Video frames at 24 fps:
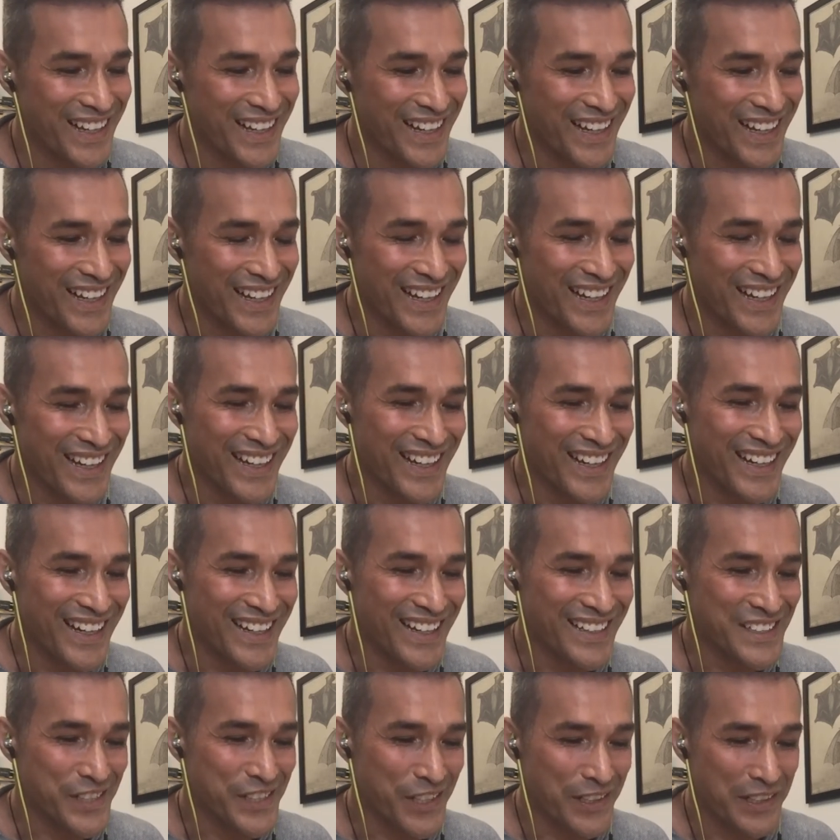
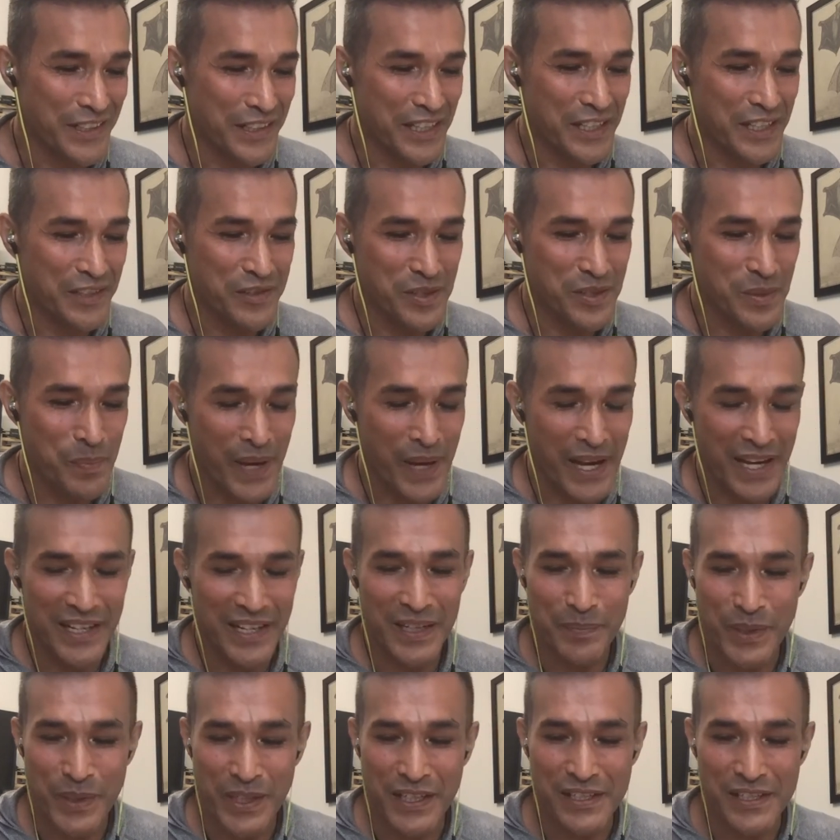And suddenly there was a panic
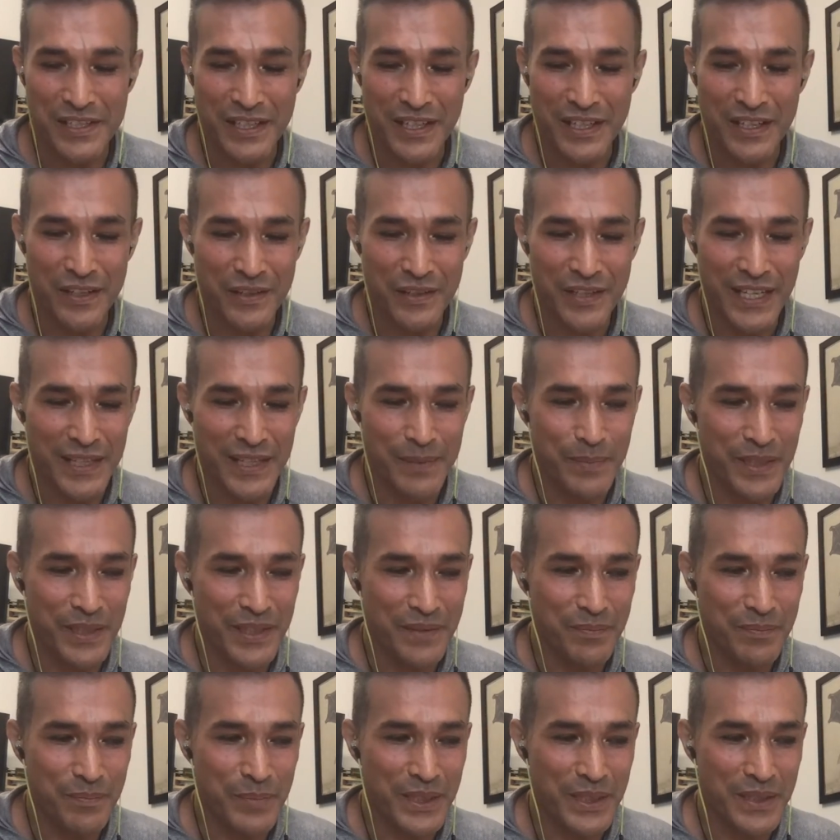because like, okay, but
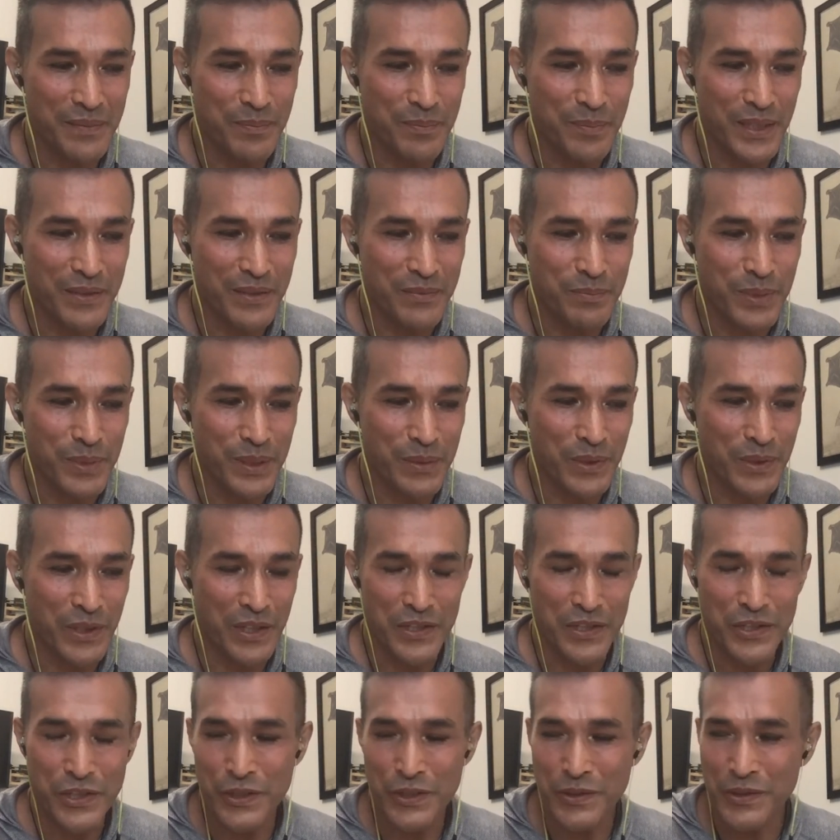we're going
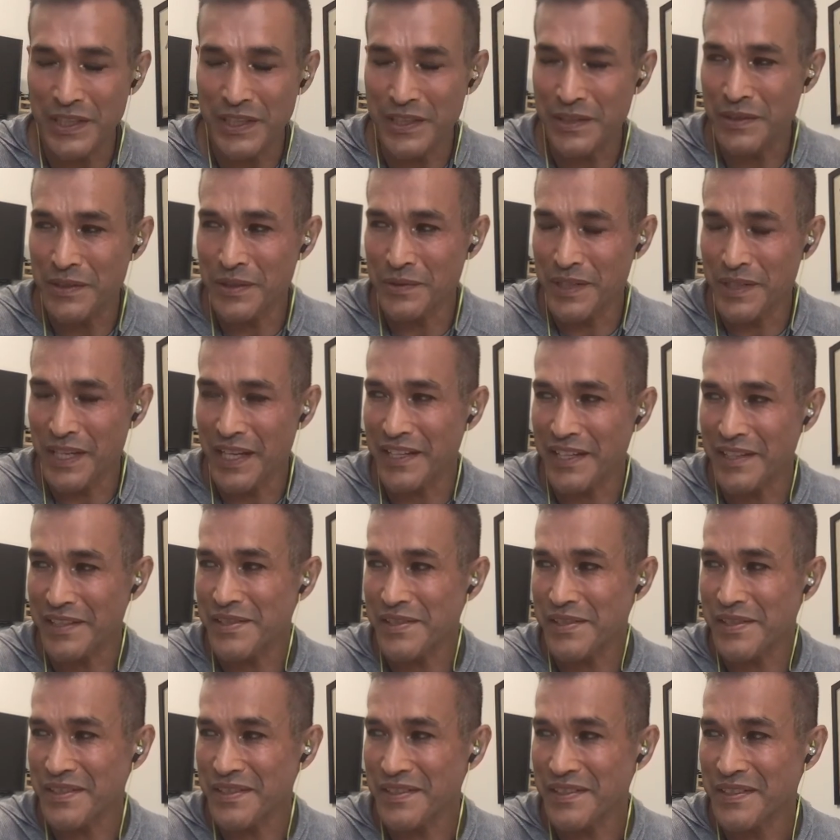to shoot in 2
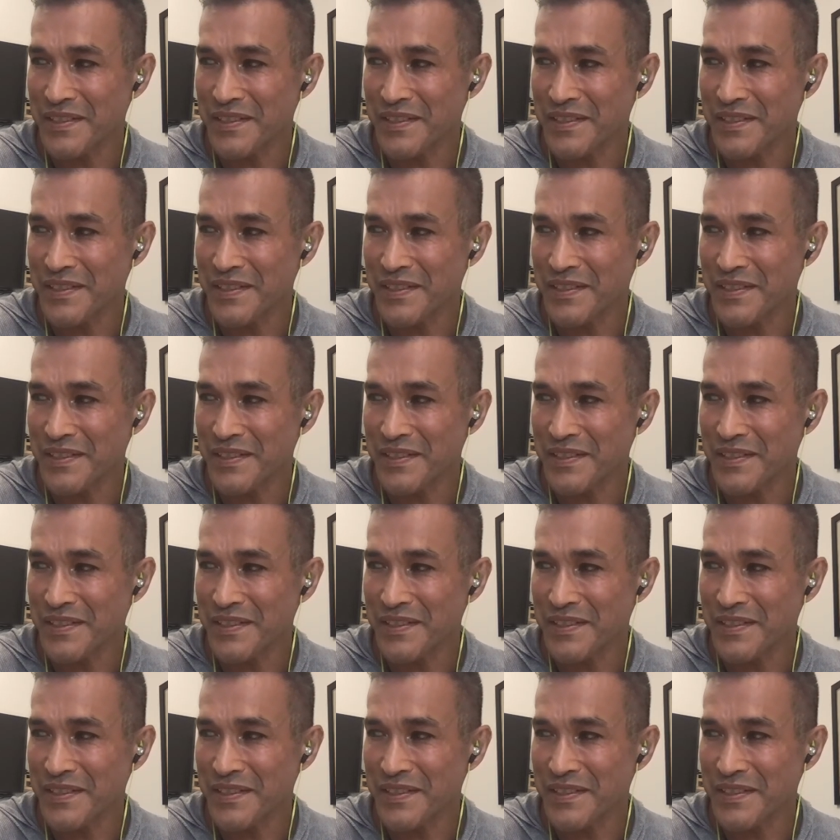days.